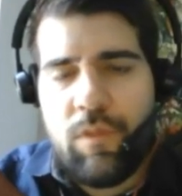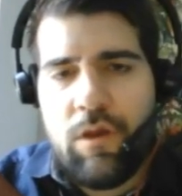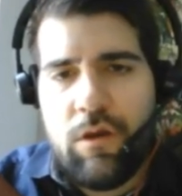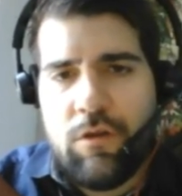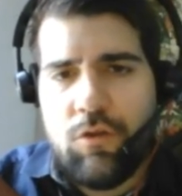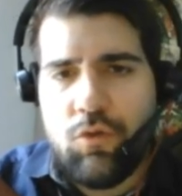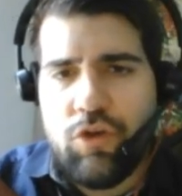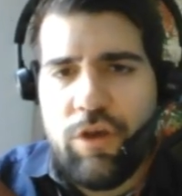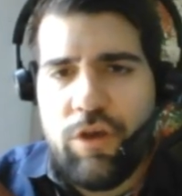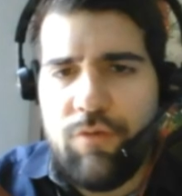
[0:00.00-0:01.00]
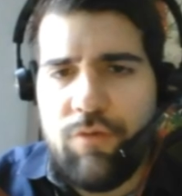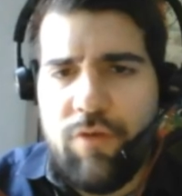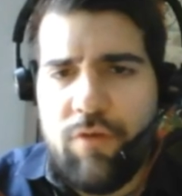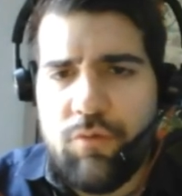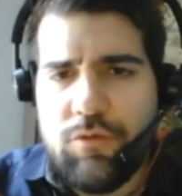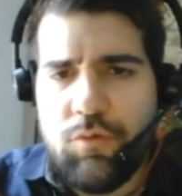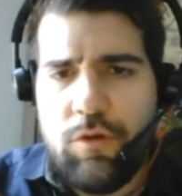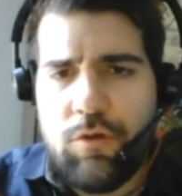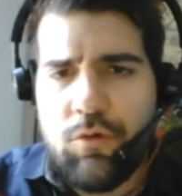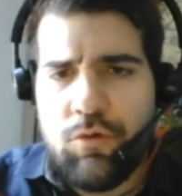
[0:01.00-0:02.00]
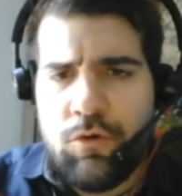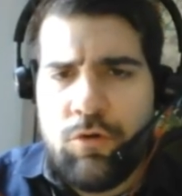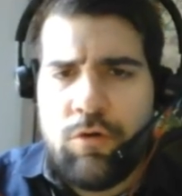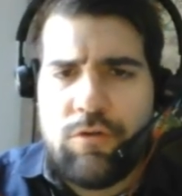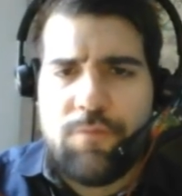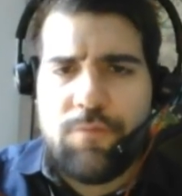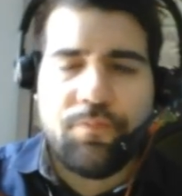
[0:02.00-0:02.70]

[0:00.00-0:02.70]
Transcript: I need to check if e5 was really good or not.